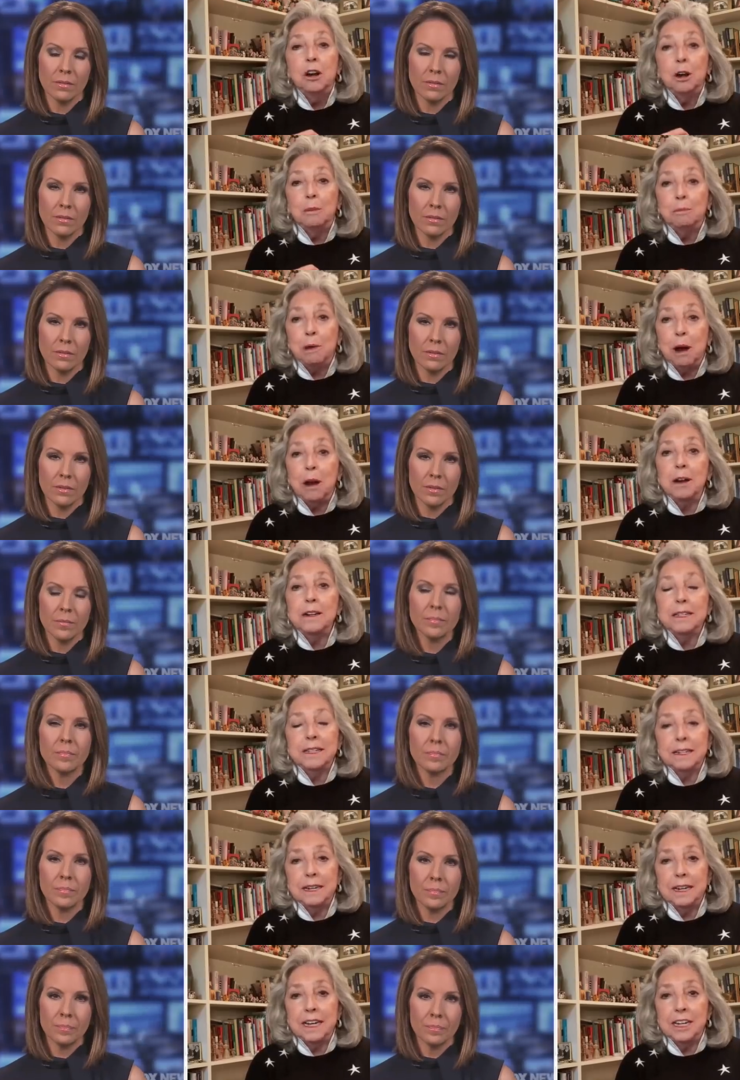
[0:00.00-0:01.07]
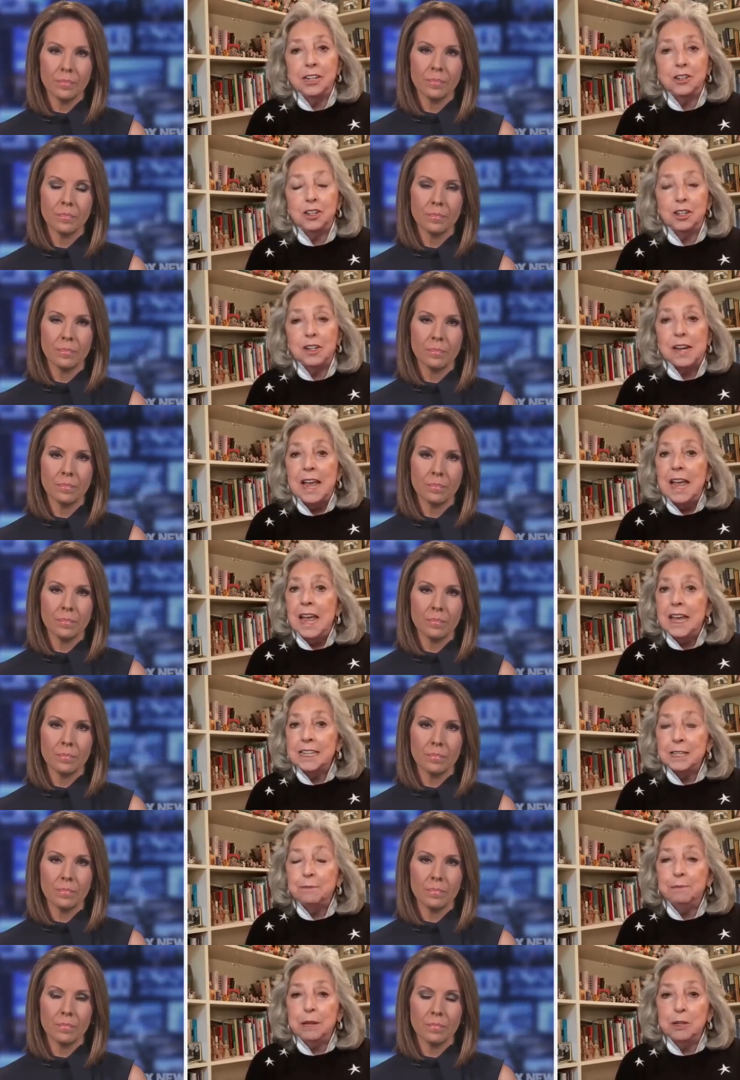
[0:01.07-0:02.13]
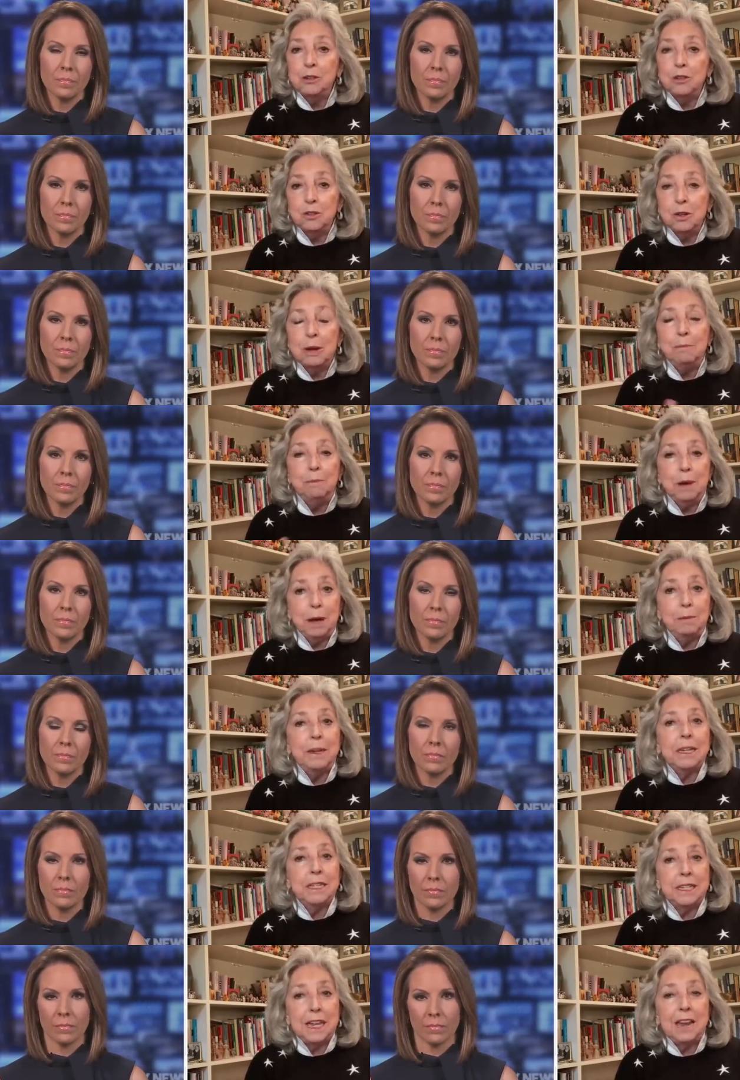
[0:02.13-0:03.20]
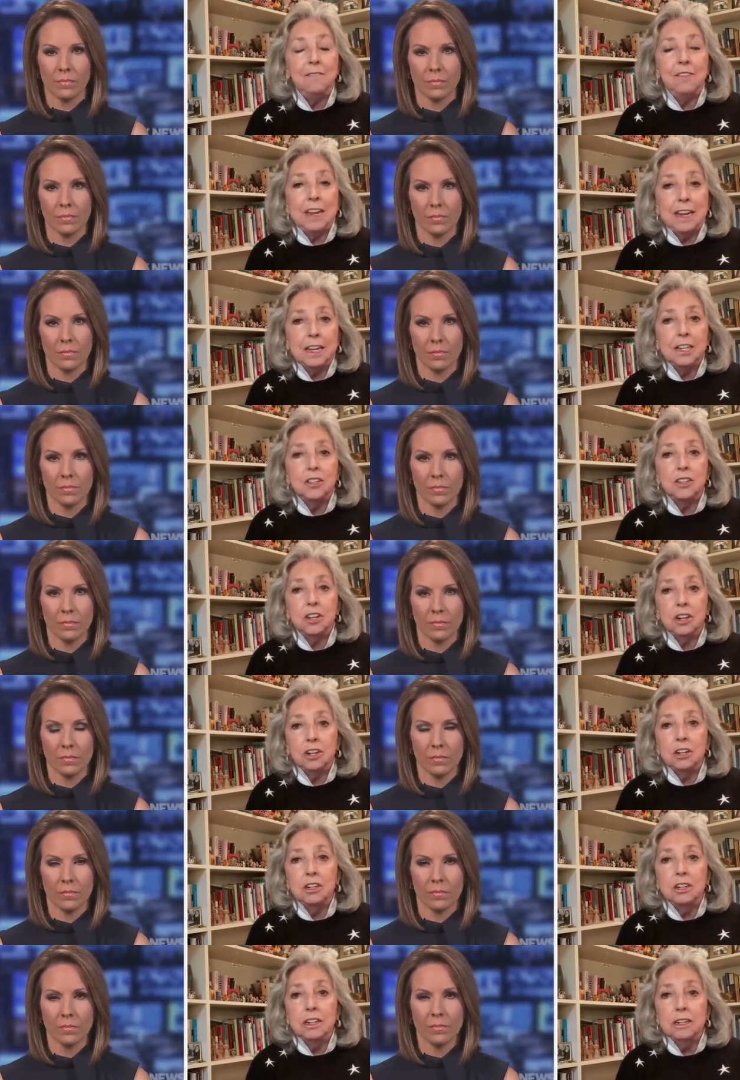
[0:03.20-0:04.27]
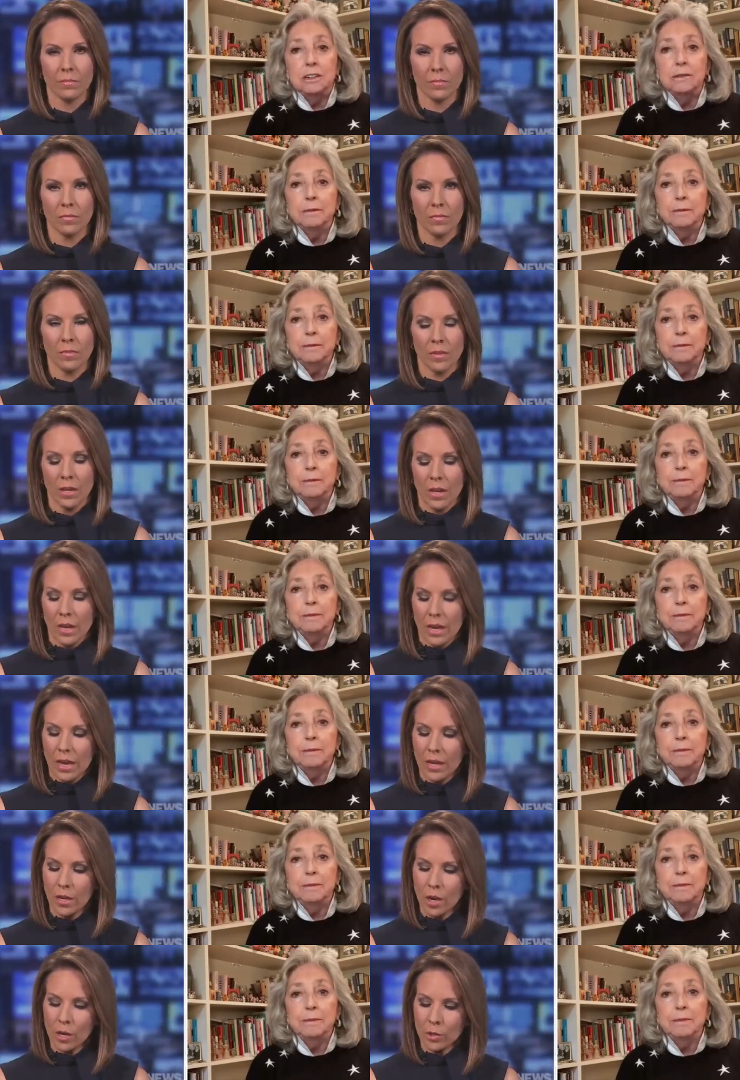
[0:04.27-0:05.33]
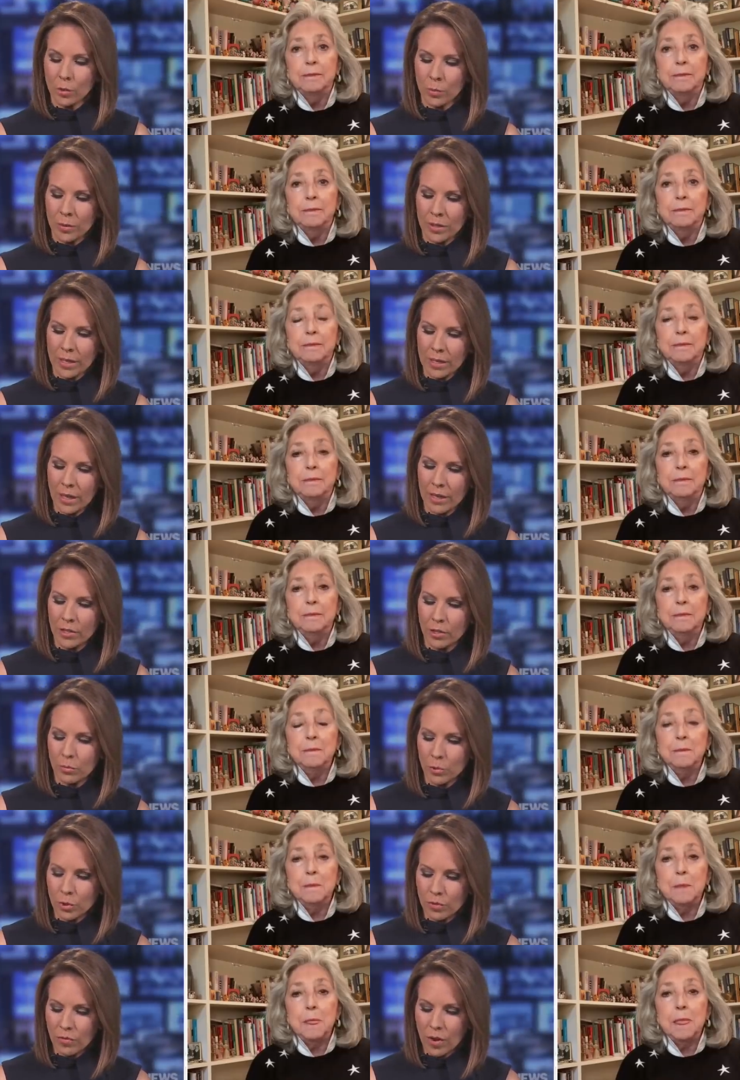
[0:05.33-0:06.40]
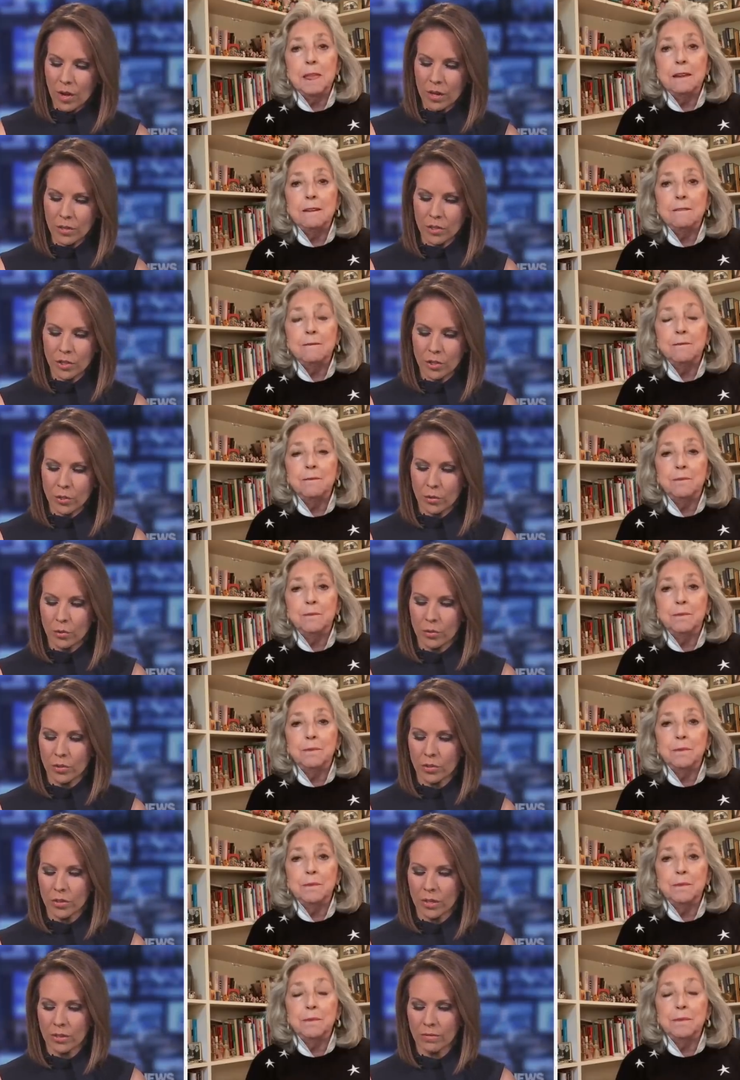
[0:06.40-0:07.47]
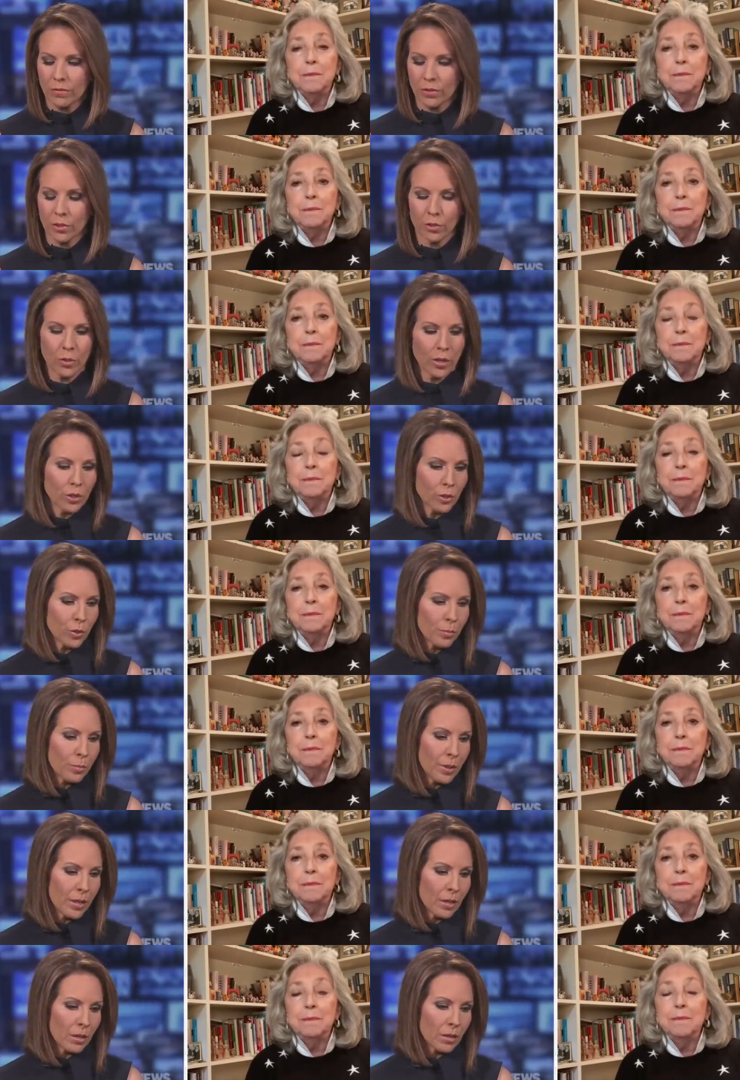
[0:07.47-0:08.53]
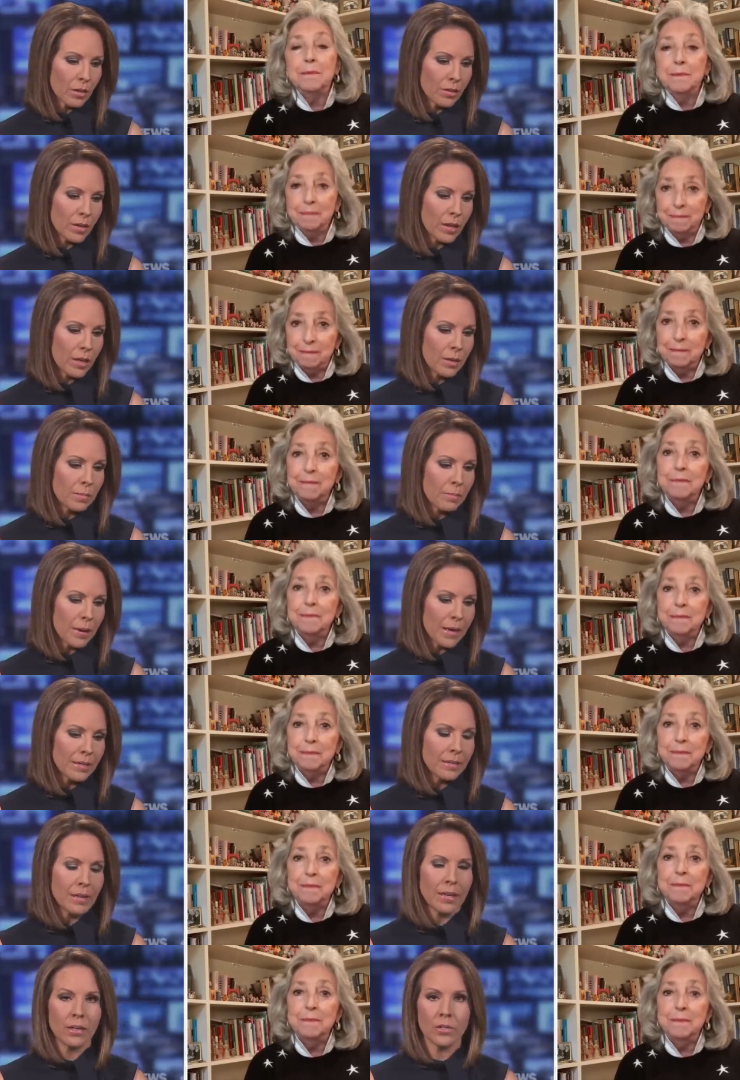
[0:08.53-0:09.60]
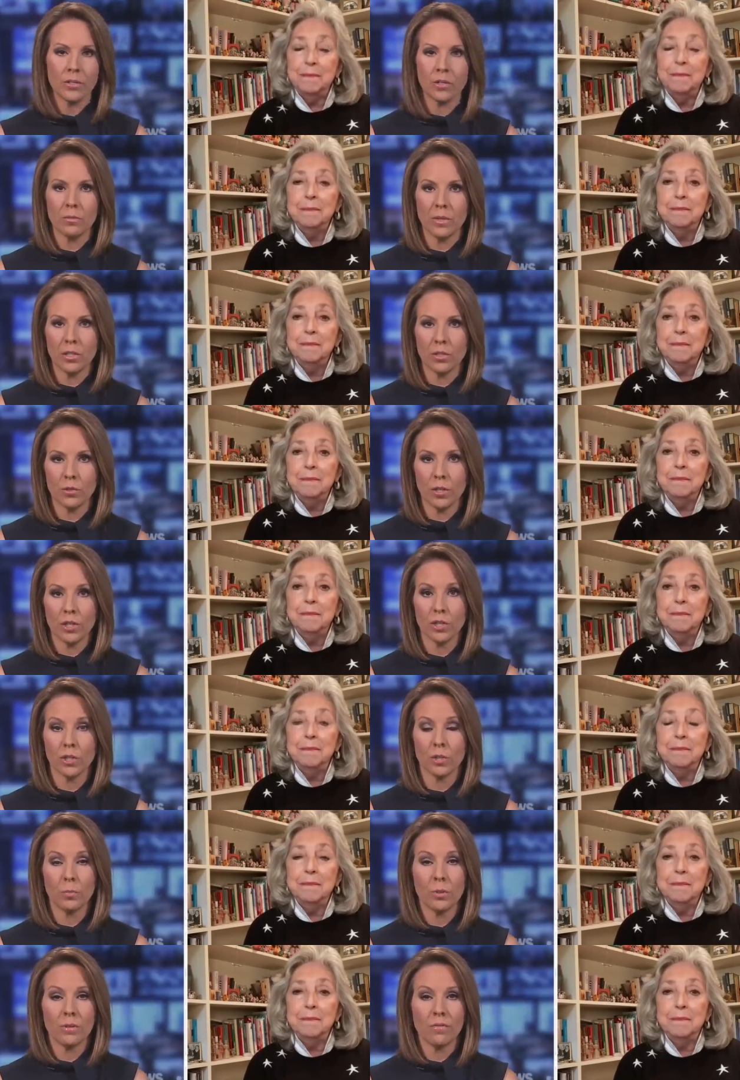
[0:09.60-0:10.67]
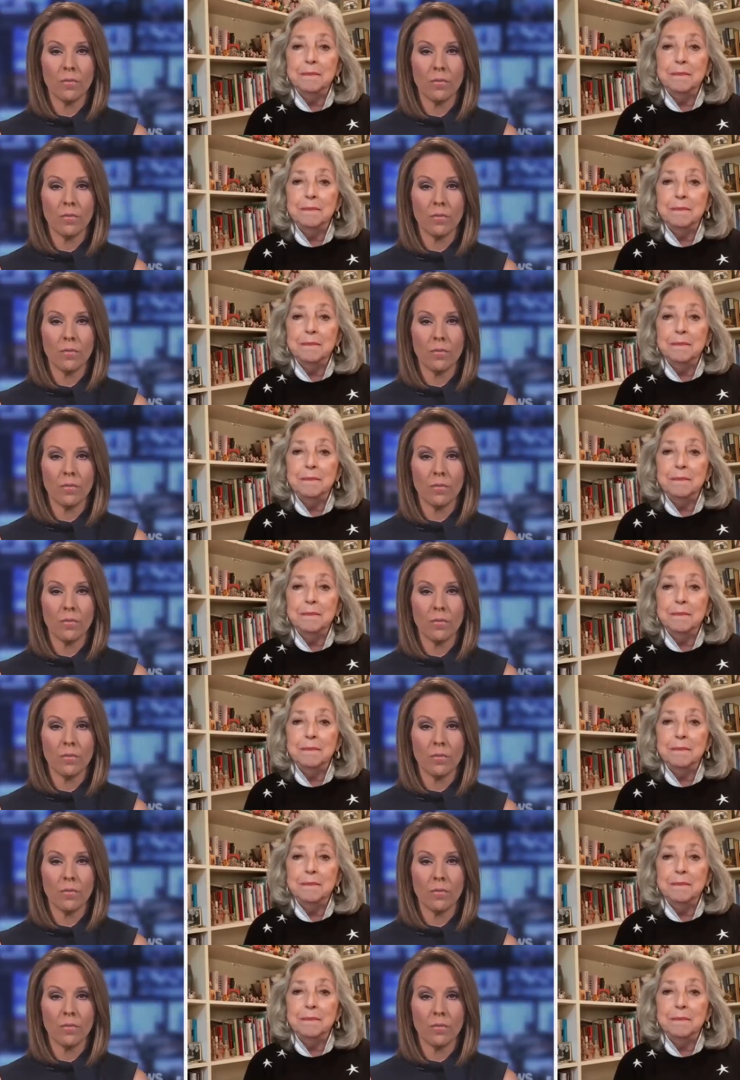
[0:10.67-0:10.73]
Speaker 1: or partisan issue as opposed to a public safety concern.
Speaker 2: And Congresswoman, I'd like to move on to this infrastructure bill. The Biden-Harris administration has put